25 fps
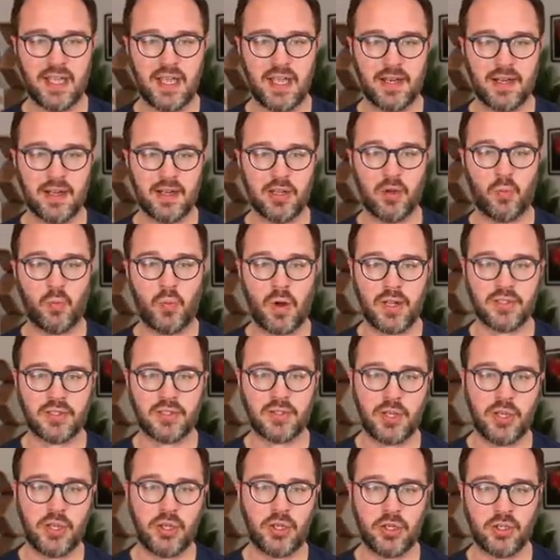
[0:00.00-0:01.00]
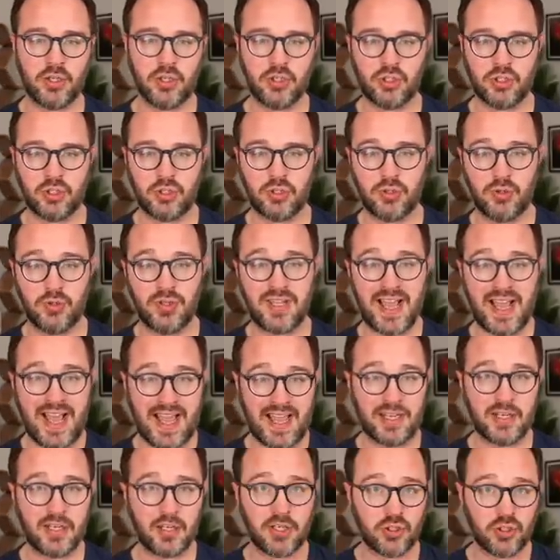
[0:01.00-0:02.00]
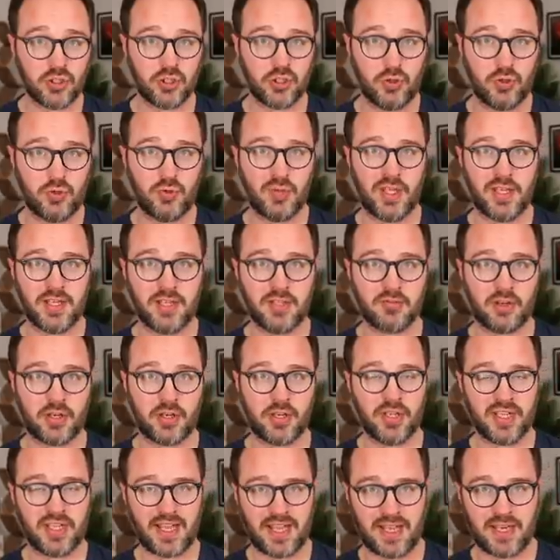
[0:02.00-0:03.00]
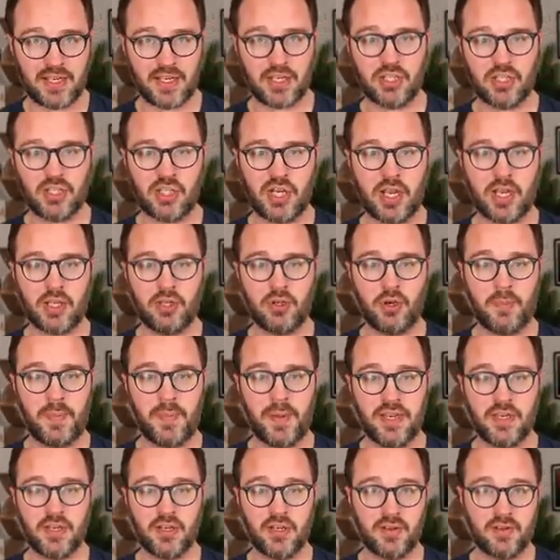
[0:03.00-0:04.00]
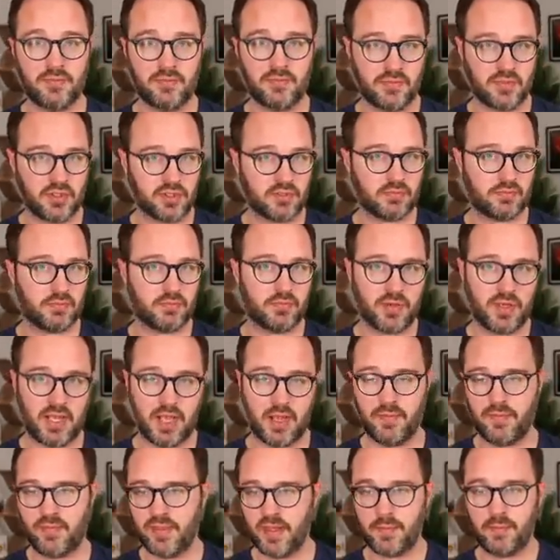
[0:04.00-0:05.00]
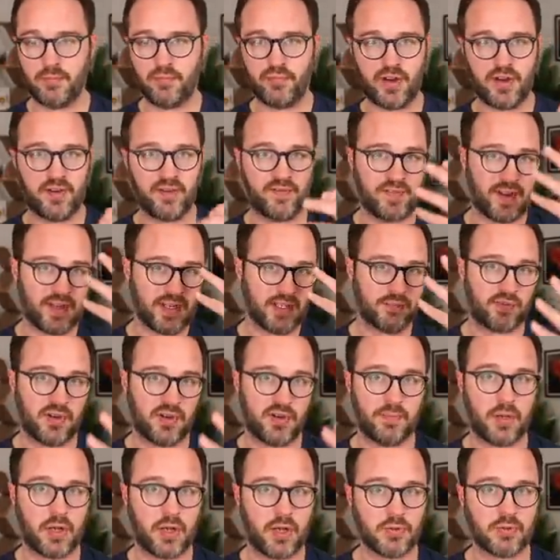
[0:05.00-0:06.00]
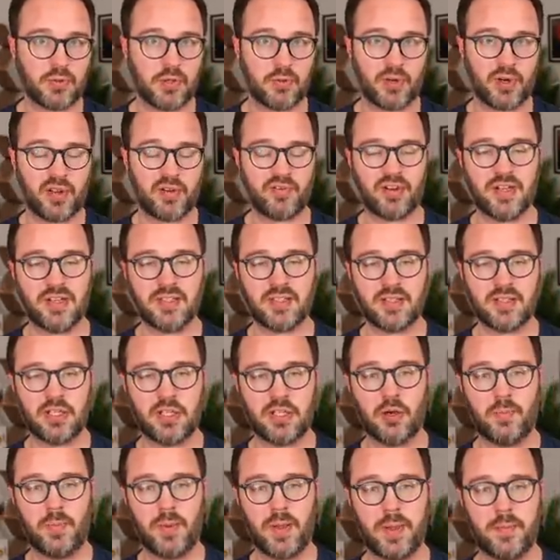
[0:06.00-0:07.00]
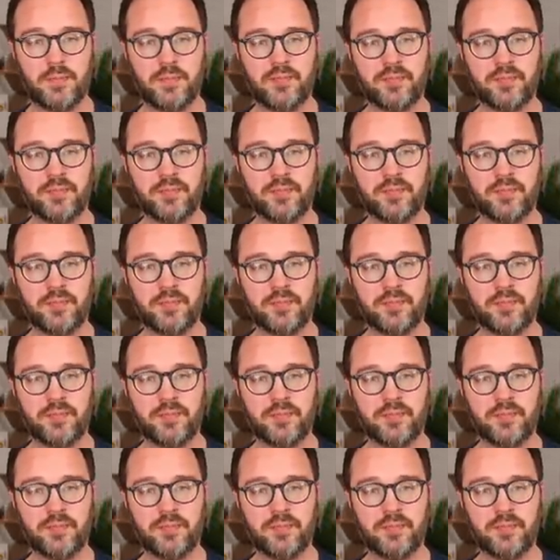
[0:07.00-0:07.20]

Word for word: Now, the ones where you can do, you can do this, right? You can check your pin. You can just you know thumbprint, faceprint, password, whatever it is to see your pin.